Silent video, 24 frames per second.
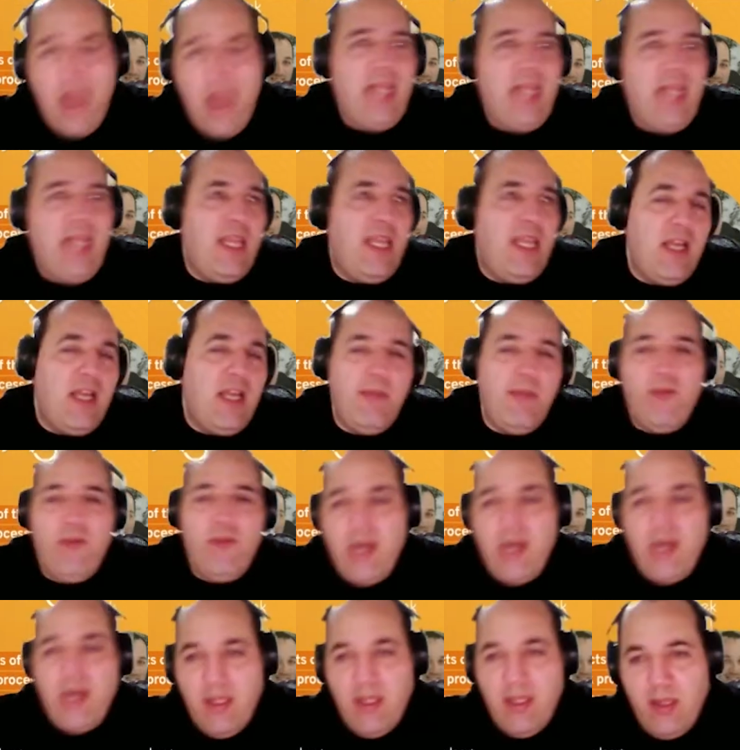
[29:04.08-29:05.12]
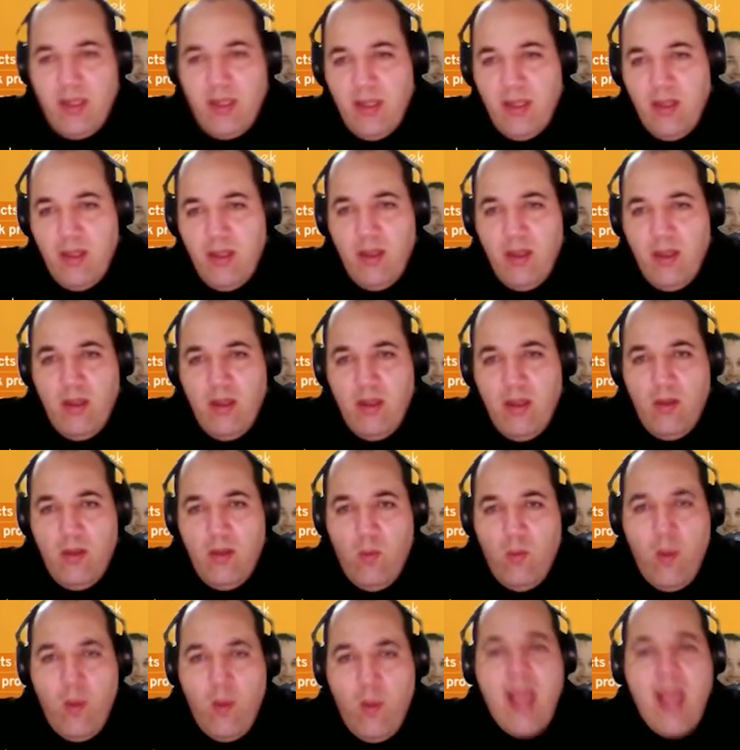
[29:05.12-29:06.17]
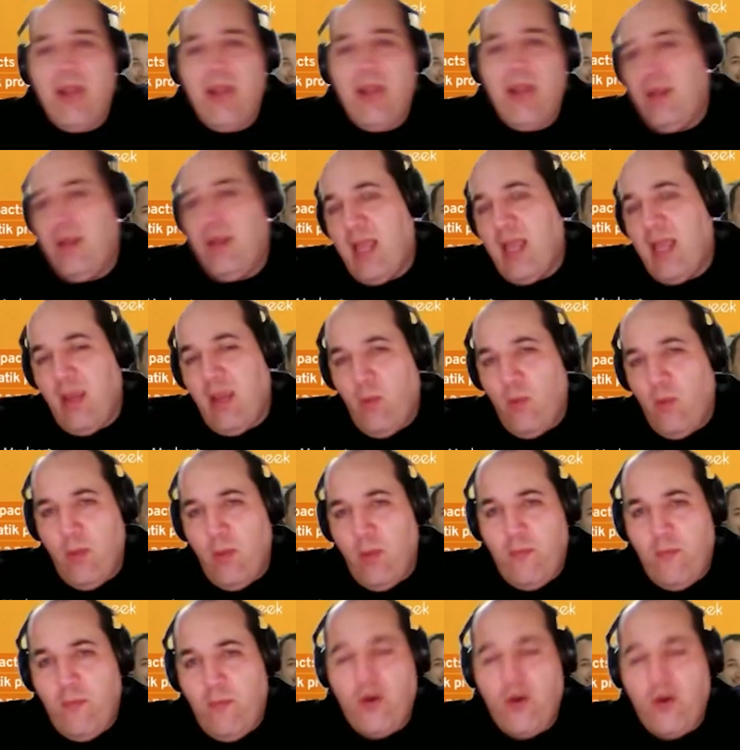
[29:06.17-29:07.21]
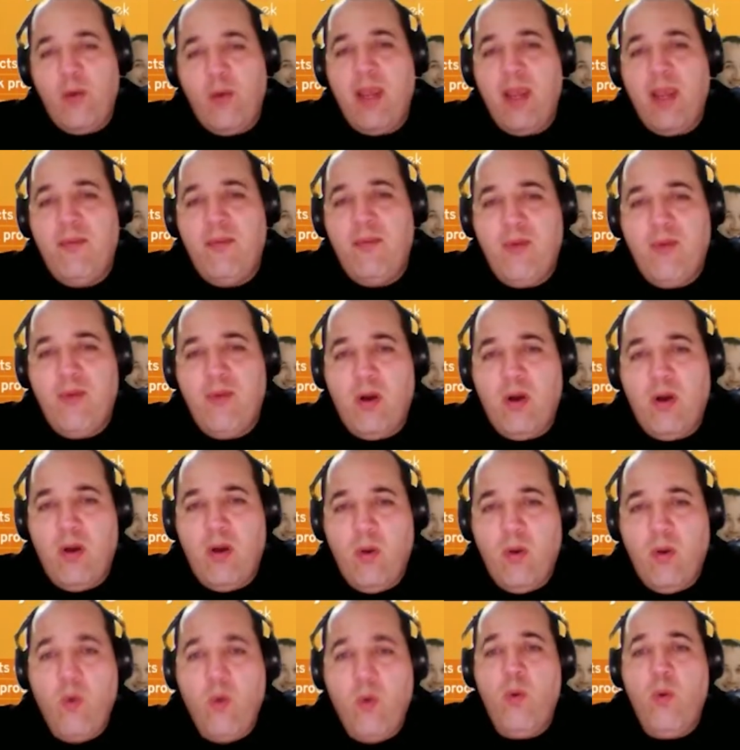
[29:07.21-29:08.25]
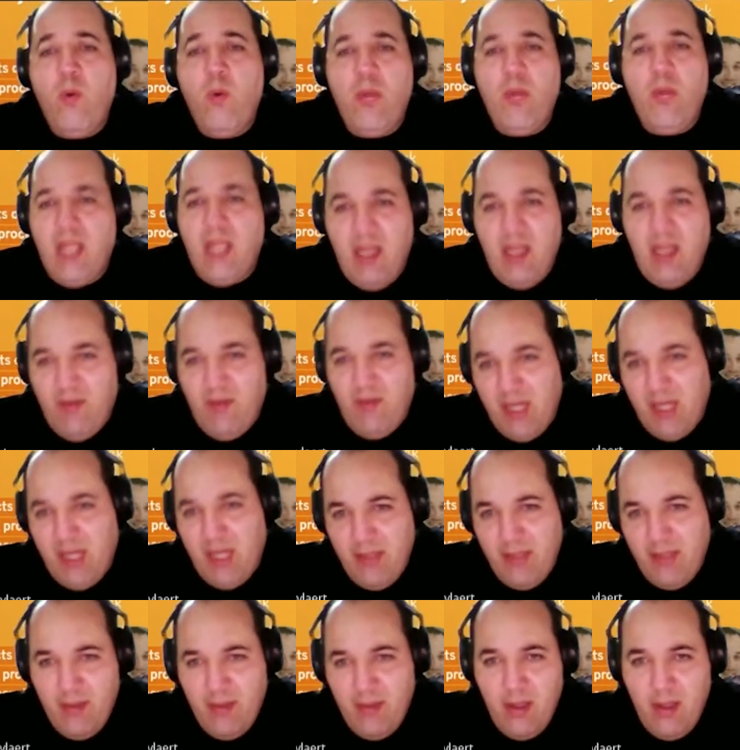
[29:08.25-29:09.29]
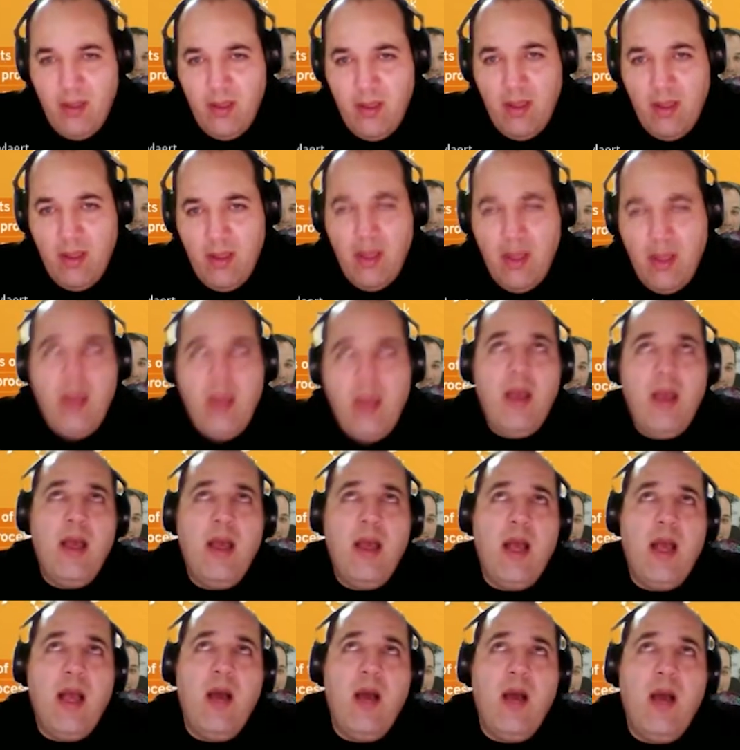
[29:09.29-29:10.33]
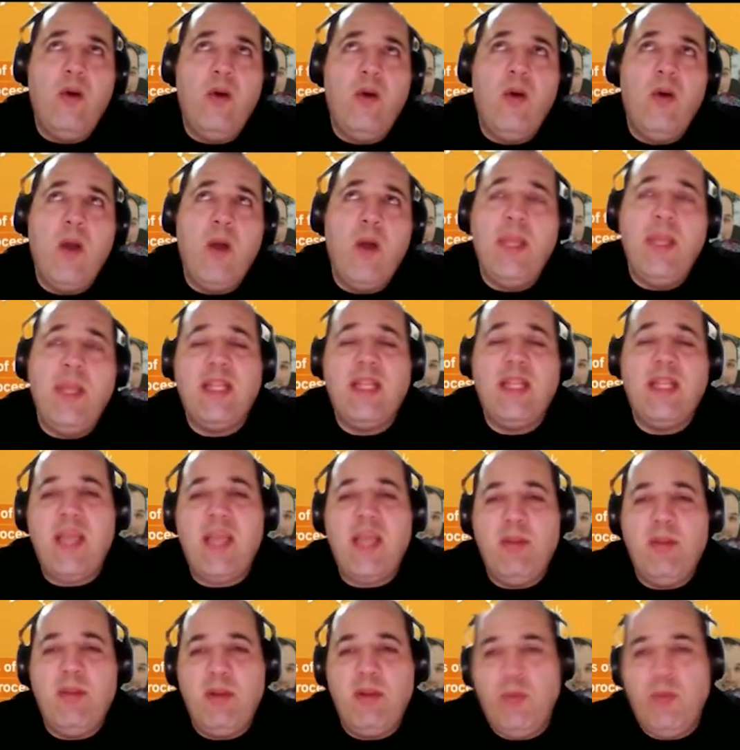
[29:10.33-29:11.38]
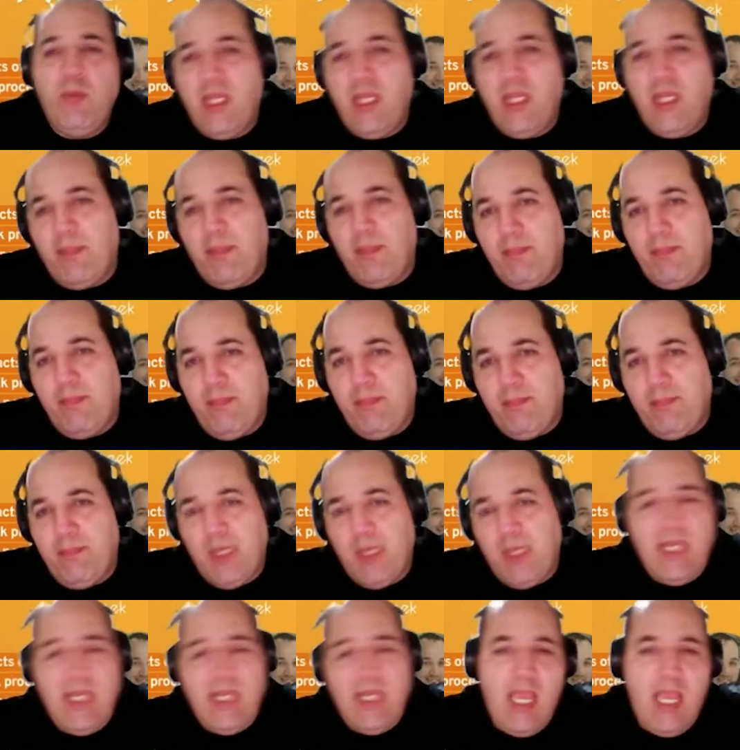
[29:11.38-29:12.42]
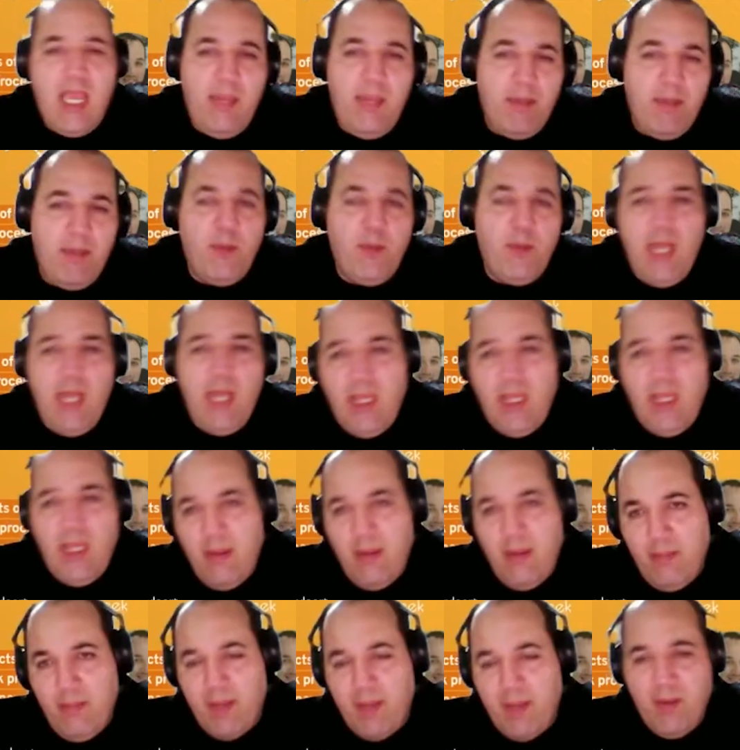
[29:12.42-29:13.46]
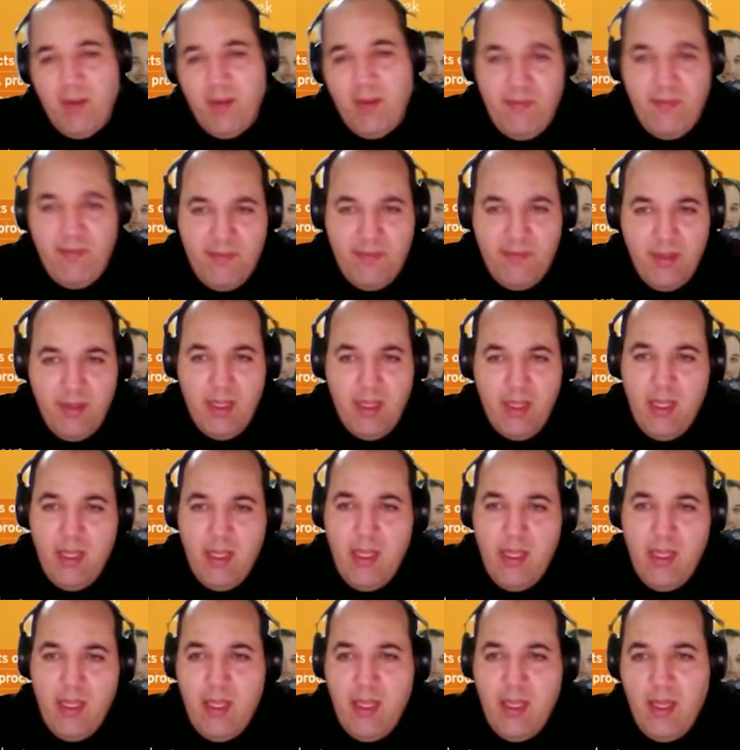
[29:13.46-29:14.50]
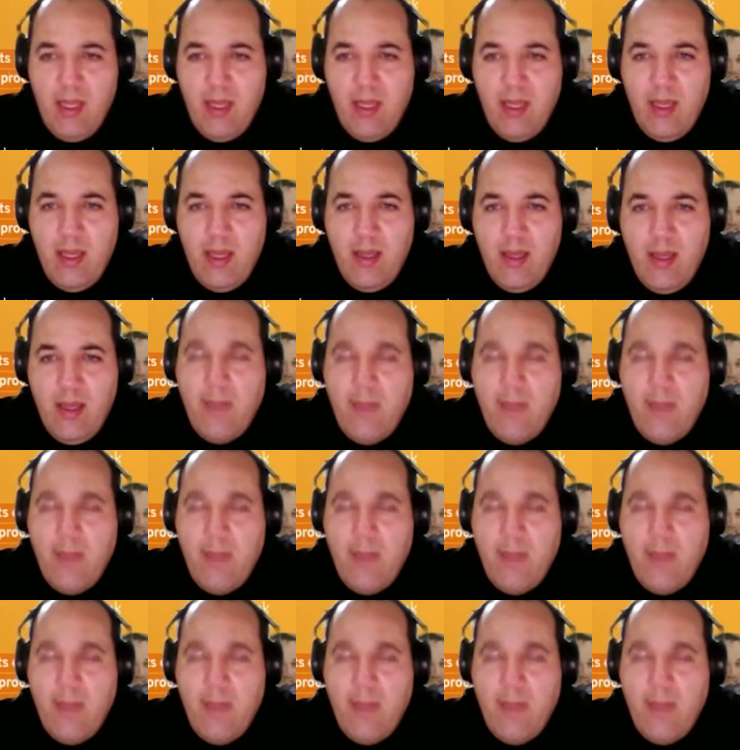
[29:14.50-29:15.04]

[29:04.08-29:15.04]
they come for us? Where they for who we deliver it? How many times we do it per day, per week, per month? What